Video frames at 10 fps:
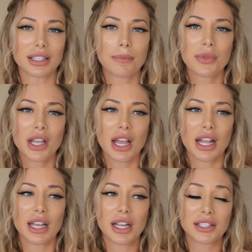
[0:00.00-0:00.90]
And
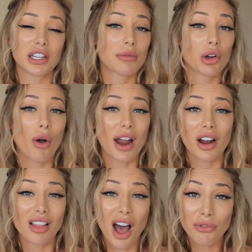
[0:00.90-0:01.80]
it's going to require
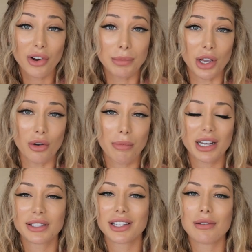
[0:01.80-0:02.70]
a lot from you, but
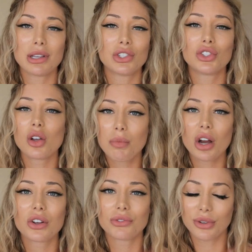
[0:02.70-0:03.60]
it's going to be
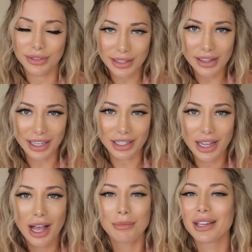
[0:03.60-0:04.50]
super fulfilling,
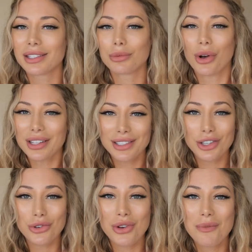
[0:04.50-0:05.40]
because once
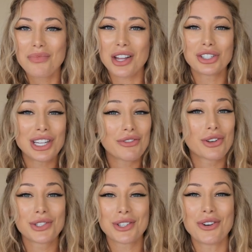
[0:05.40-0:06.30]
you achieve
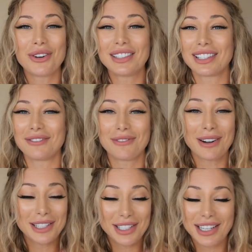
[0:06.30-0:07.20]
those goals and
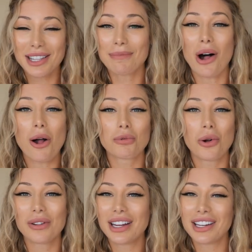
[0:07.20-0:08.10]
once you get the ball
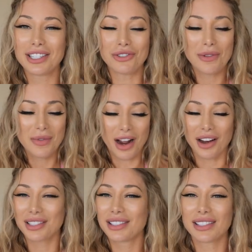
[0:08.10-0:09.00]
rolling and you
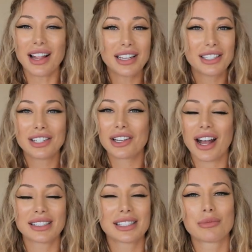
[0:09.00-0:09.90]
are selling to
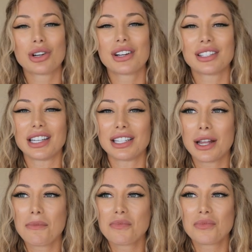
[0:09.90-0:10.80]
customers and
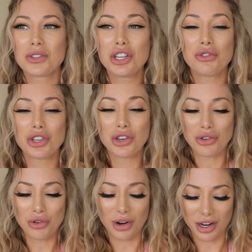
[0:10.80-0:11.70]

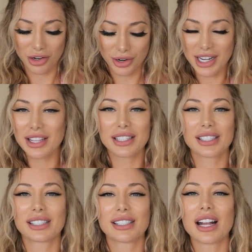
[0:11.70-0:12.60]
you are creating the
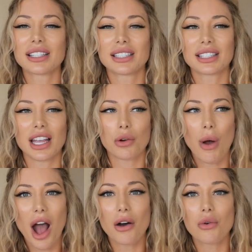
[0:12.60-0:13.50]
success, it's like,
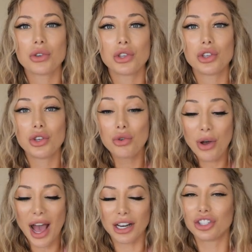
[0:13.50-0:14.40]
wow, you
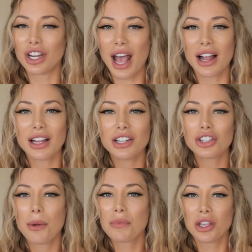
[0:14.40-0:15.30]
had a
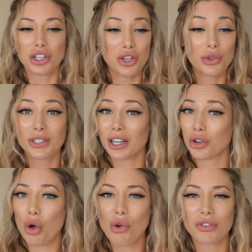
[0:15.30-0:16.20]
challenge. You set a
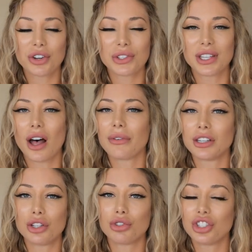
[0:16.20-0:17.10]
goal for yourself
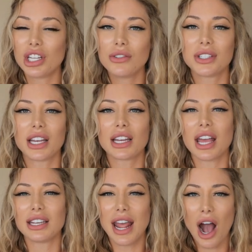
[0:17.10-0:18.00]
and you achieved it,
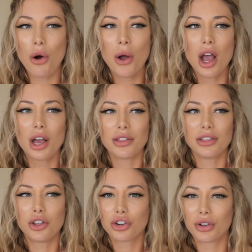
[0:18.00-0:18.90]
and now
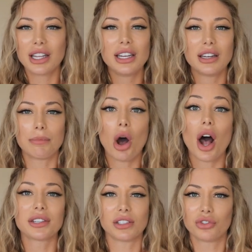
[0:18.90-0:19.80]
you're creating a
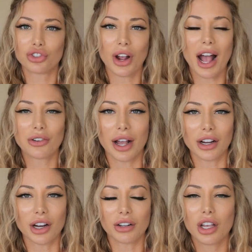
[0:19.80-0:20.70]
positive track
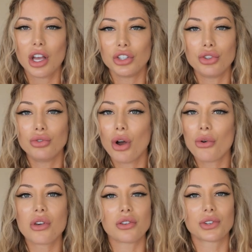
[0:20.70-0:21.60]
record. You
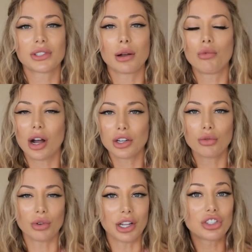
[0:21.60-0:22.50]
know that you're someone
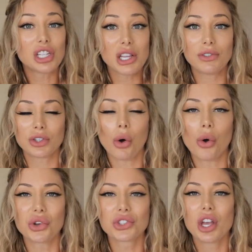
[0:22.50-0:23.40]
who achieves
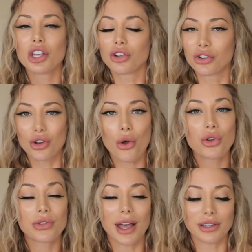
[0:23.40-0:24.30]
goals. You
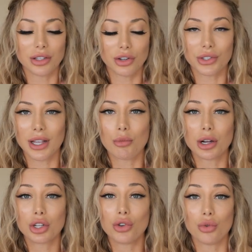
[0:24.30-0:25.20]
know that you're
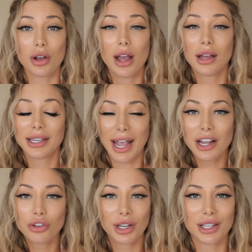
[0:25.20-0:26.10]
someone who
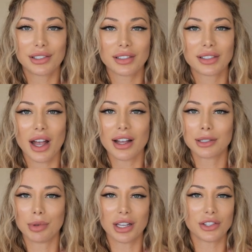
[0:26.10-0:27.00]
can create
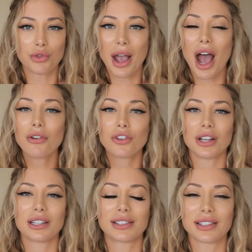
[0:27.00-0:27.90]
success because you have
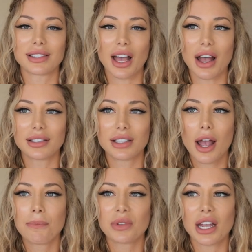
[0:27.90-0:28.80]
created success,
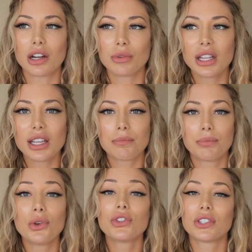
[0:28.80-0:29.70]
and it really
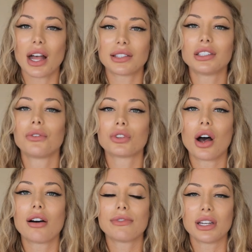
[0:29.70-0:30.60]
boosts that
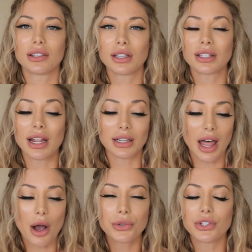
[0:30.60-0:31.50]
self-confidence and
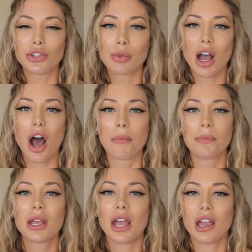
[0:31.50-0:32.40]
allows you to
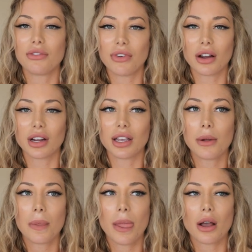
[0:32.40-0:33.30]
become a
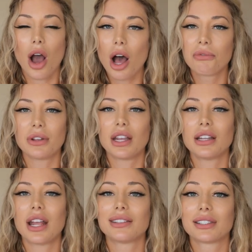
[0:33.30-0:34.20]
very
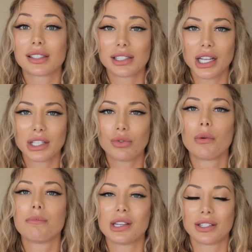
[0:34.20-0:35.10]
confident and successful
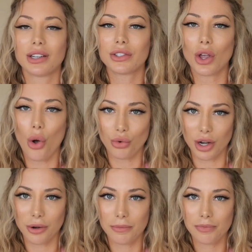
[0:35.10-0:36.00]
business
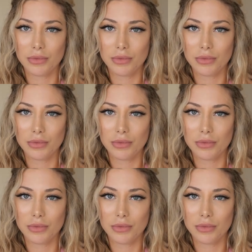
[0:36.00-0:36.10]
owner.